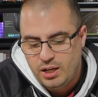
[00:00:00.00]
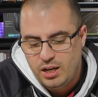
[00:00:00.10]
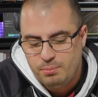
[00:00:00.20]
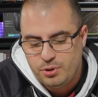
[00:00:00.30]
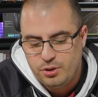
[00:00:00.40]

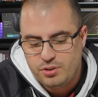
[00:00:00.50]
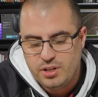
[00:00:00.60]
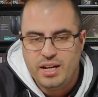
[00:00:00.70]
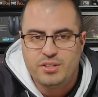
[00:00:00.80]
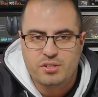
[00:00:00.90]
mute
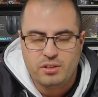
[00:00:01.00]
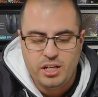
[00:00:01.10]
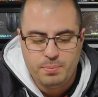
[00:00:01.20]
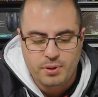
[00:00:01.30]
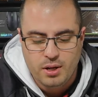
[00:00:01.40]
and
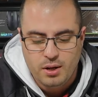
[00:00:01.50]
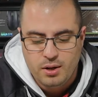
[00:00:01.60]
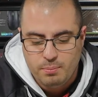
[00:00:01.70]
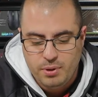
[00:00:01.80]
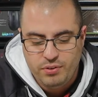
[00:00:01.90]
sleep.
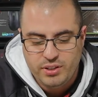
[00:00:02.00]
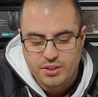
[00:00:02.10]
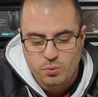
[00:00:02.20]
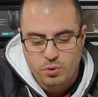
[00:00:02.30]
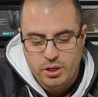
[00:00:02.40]
But if it
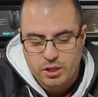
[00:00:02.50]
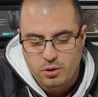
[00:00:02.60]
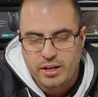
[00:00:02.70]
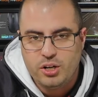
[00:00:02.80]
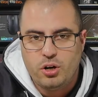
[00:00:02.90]
doesn't work, I'll
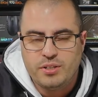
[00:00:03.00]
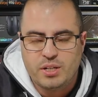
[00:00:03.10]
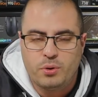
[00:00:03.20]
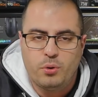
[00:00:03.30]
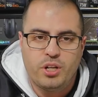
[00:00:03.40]
get in contact
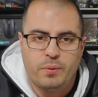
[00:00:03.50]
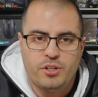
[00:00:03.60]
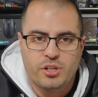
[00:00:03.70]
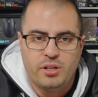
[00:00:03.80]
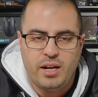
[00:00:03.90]
with
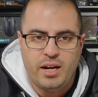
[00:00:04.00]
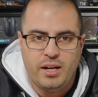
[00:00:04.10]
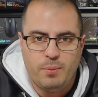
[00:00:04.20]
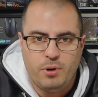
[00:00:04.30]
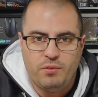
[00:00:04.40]
AudioEngine and
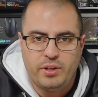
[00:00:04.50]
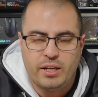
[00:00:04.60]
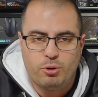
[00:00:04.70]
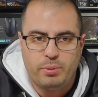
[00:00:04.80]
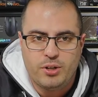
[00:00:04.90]
hopefully get
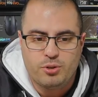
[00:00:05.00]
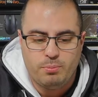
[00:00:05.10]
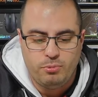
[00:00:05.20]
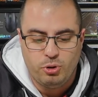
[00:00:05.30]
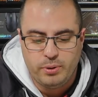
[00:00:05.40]
a replacement
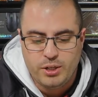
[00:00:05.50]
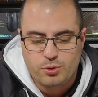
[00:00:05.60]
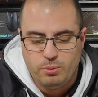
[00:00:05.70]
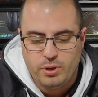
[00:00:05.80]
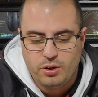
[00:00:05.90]

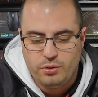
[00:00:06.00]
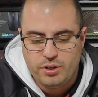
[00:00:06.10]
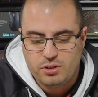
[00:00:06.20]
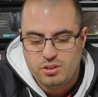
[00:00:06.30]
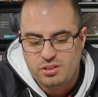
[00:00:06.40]
remote on
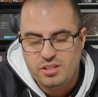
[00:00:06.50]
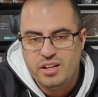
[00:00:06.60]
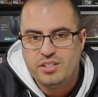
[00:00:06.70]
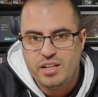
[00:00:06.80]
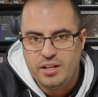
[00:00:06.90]
this, because it
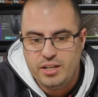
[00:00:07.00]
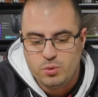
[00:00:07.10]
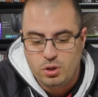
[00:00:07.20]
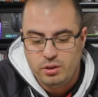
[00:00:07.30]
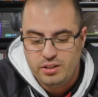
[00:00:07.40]
is handy as well.